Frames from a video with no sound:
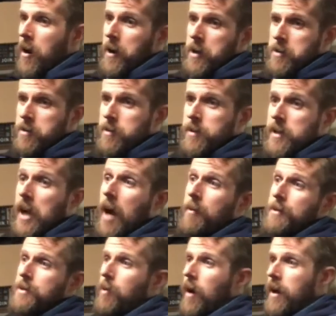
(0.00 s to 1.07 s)
I'd introduce a
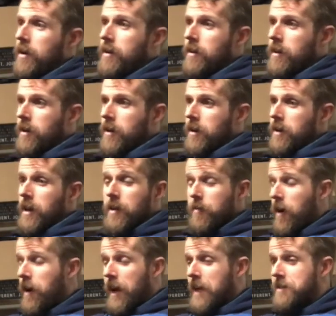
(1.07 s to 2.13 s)
goblet squat.
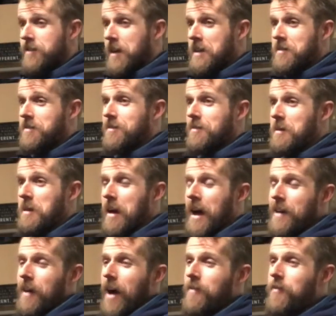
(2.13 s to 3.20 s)

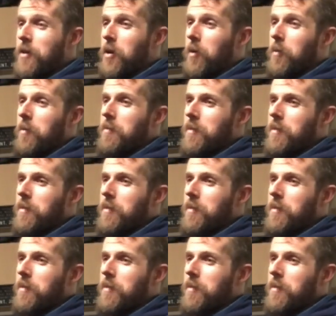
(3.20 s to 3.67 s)
I feel